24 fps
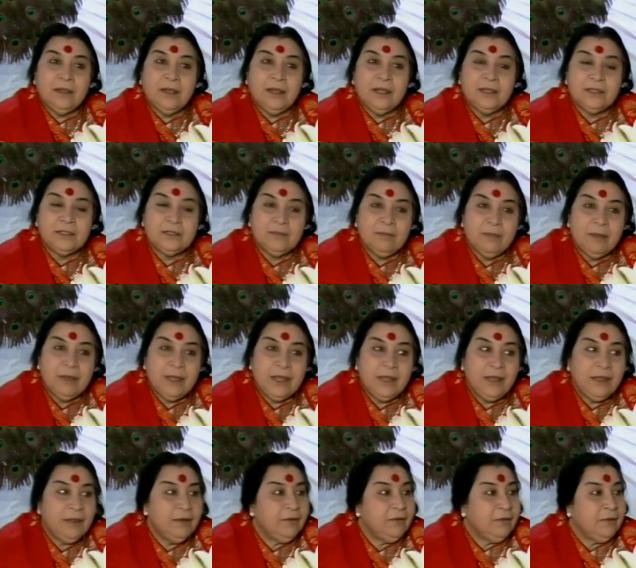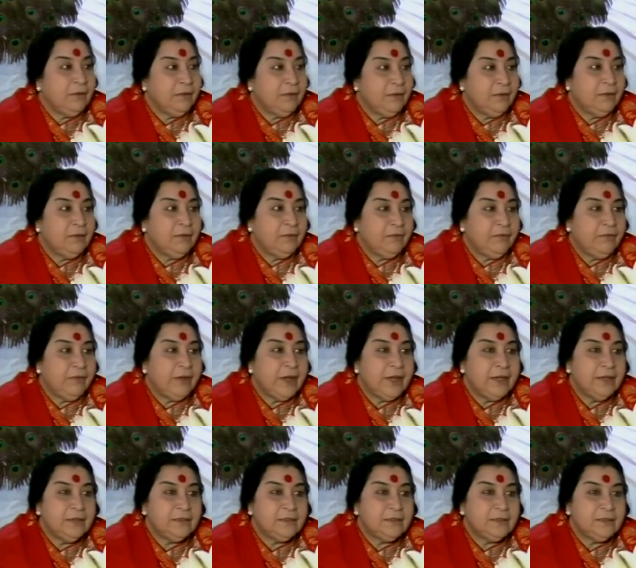asked my
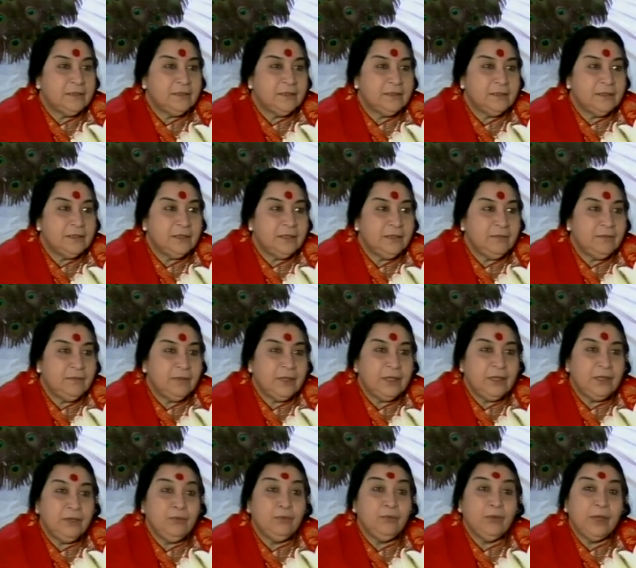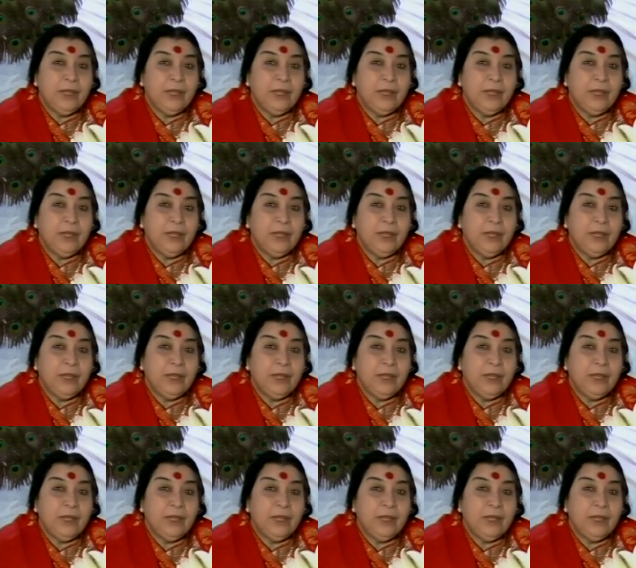friends if they knew